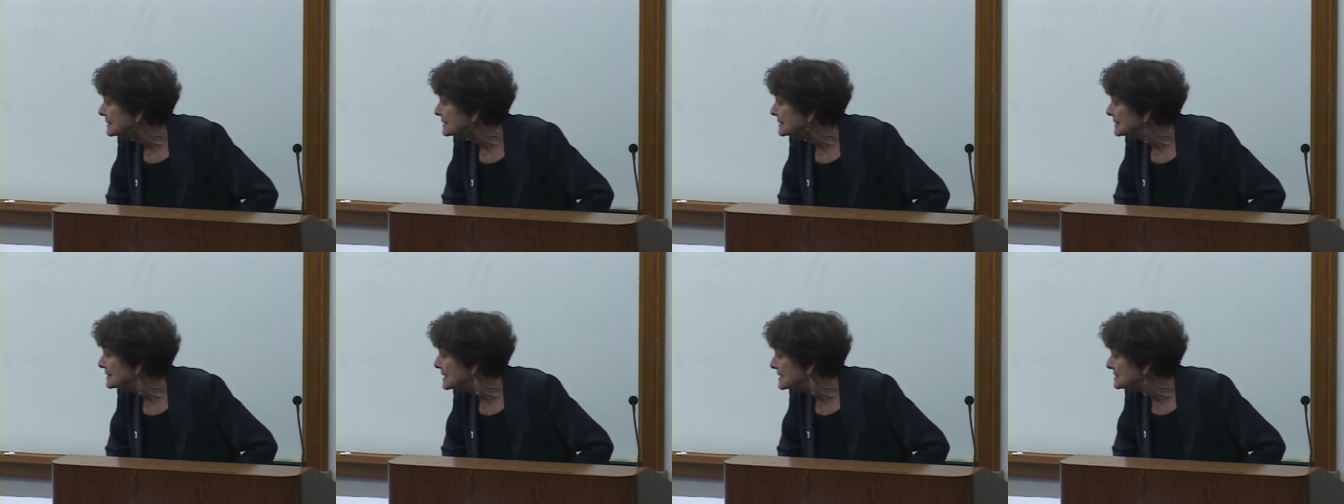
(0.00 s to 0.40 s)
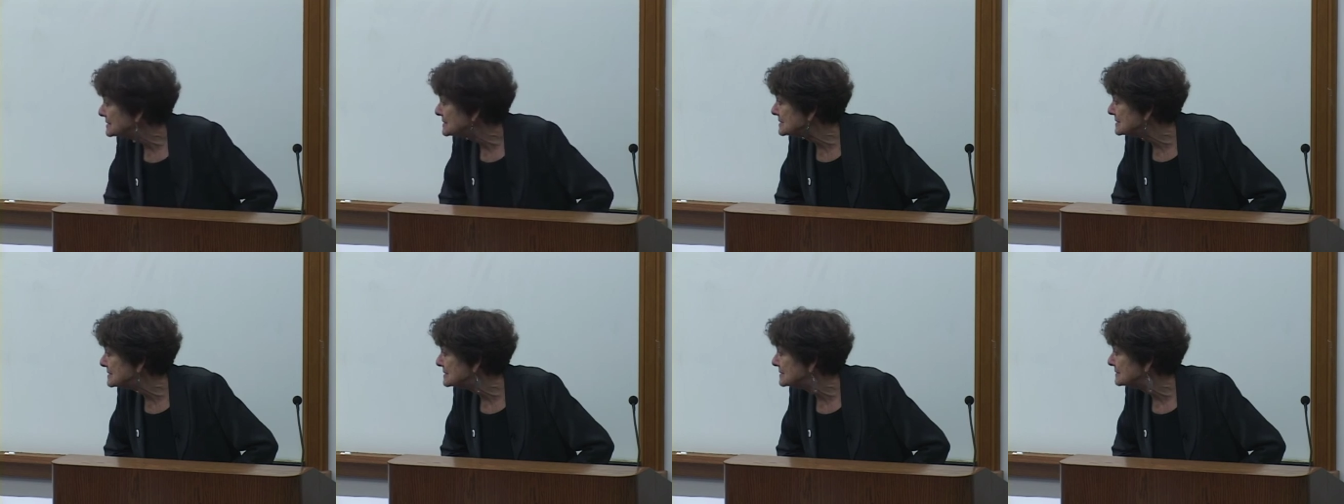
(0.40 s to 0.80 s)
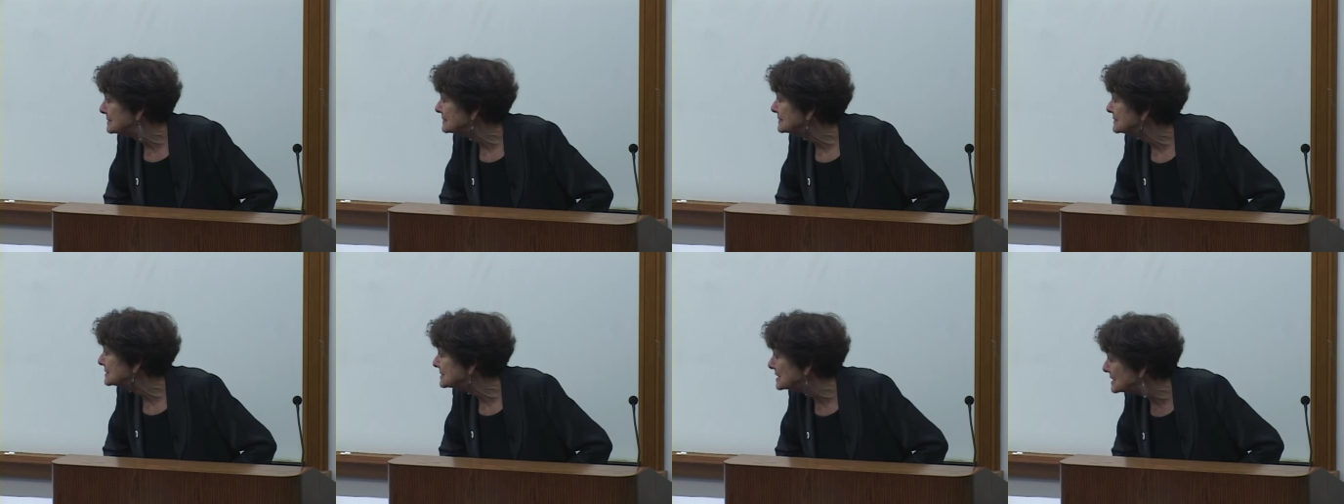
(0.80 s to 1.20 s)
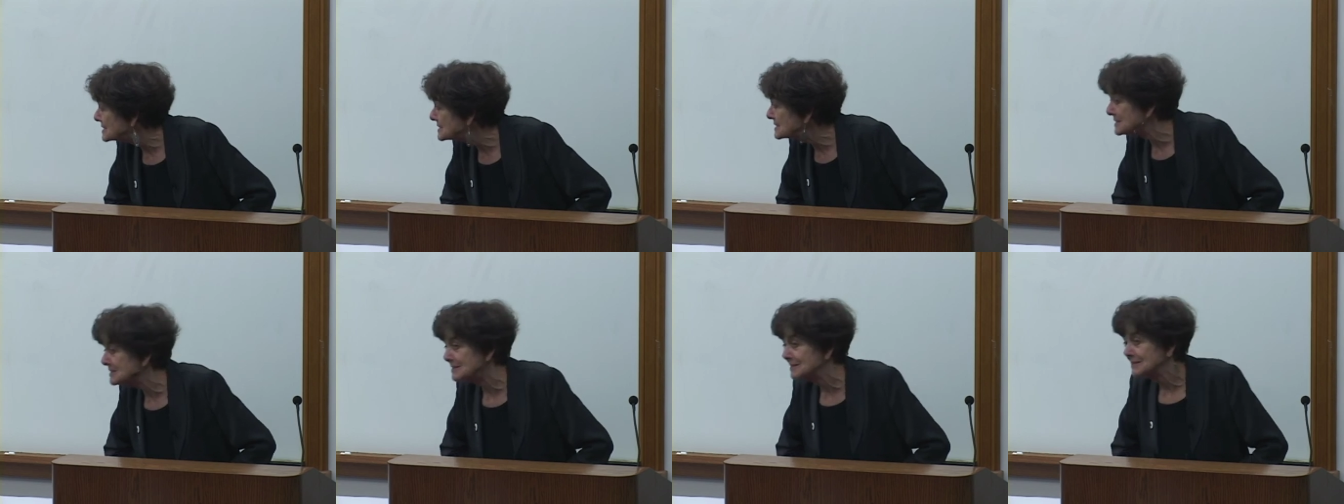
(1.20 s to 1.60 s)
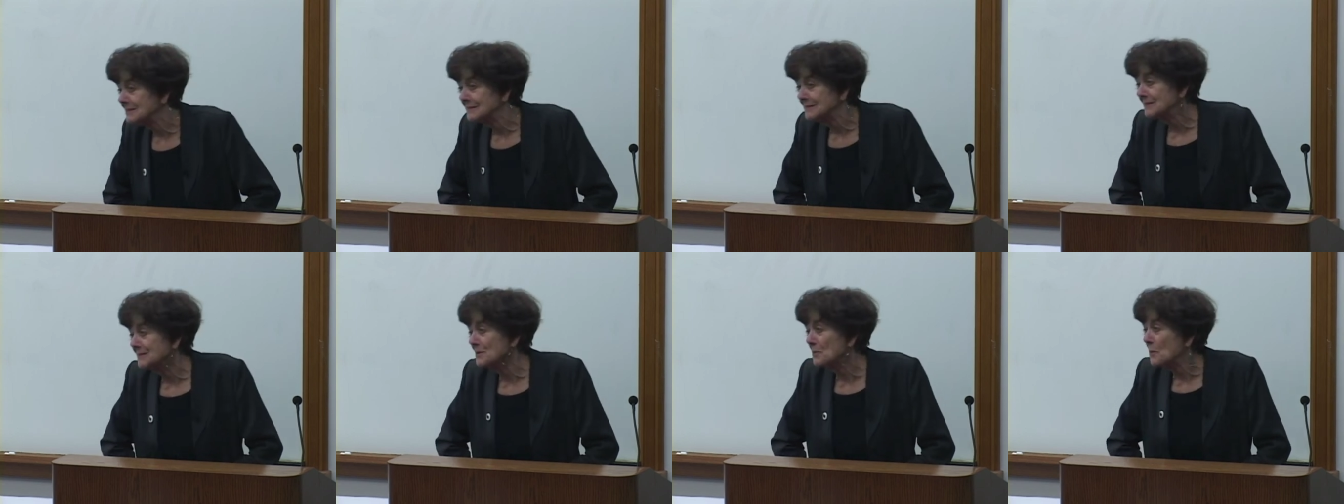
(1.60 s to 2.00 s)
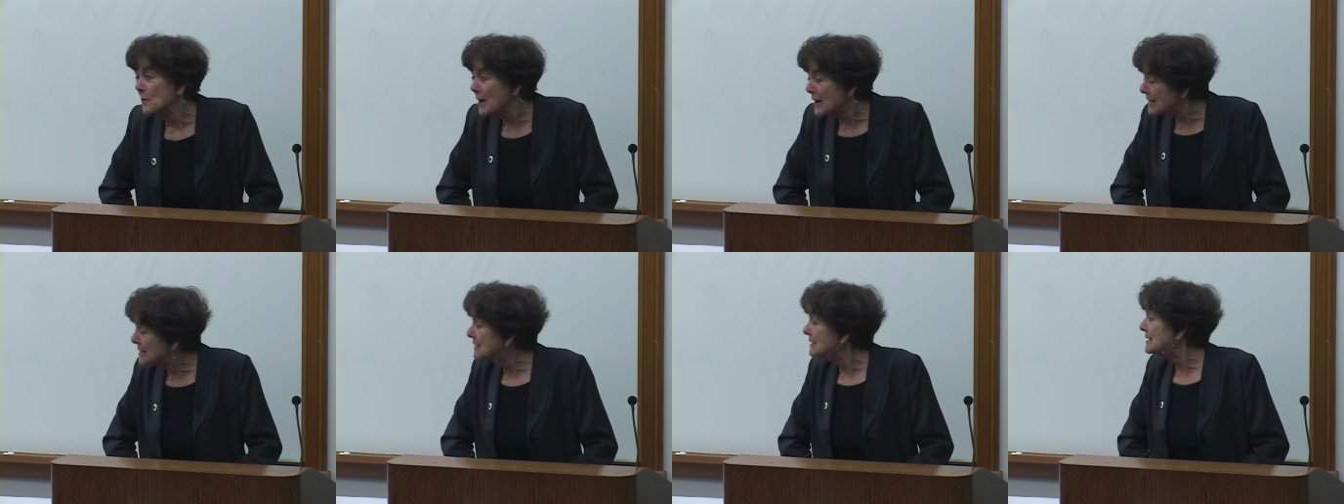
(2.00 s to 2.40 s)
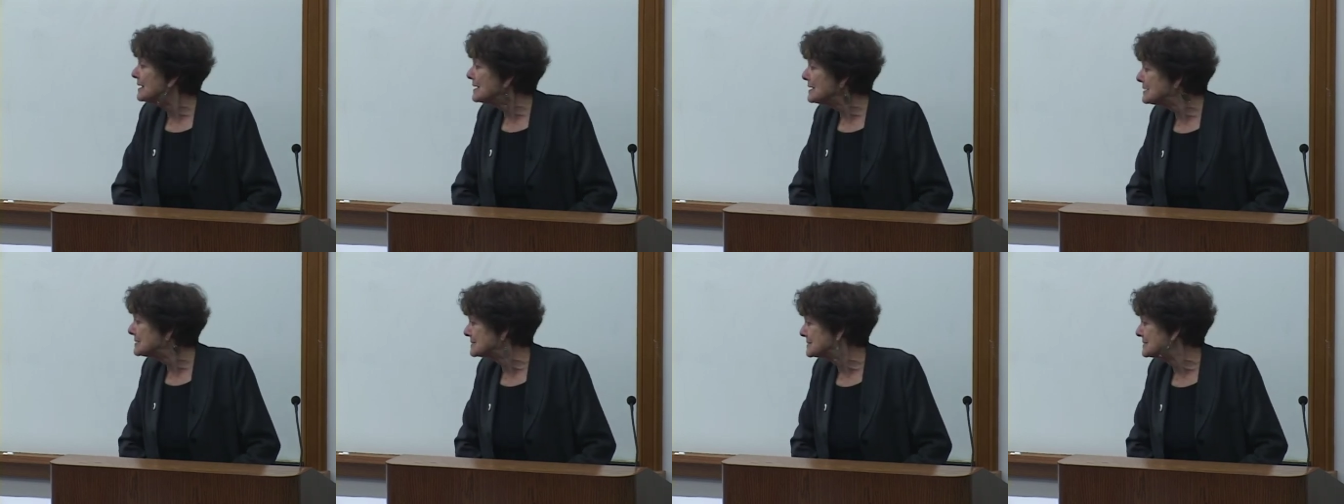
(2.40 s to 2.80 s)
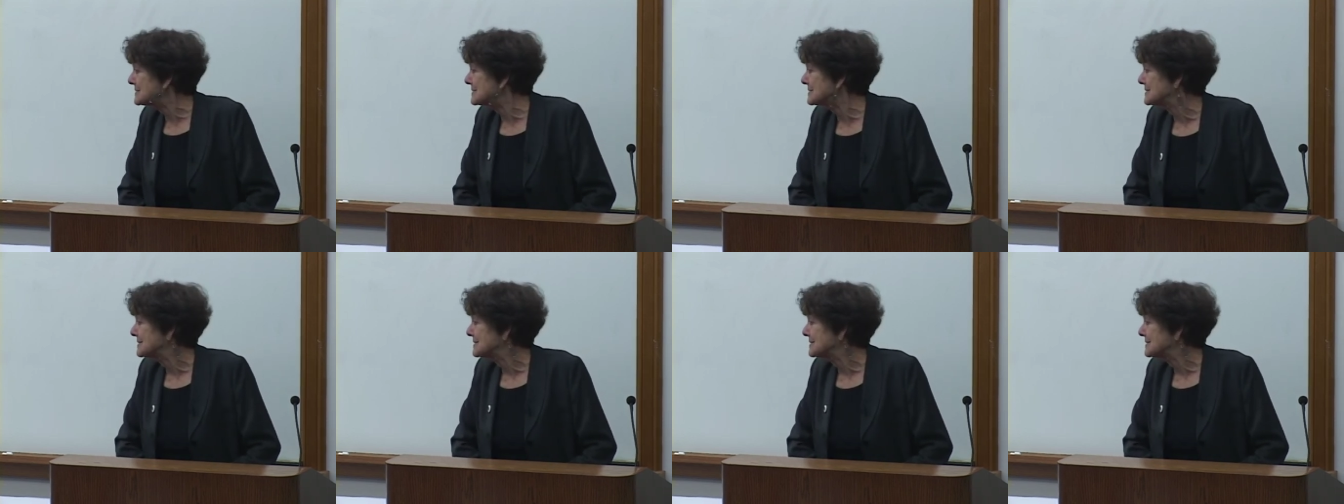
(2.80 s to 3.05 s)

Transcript: That's just the way it is.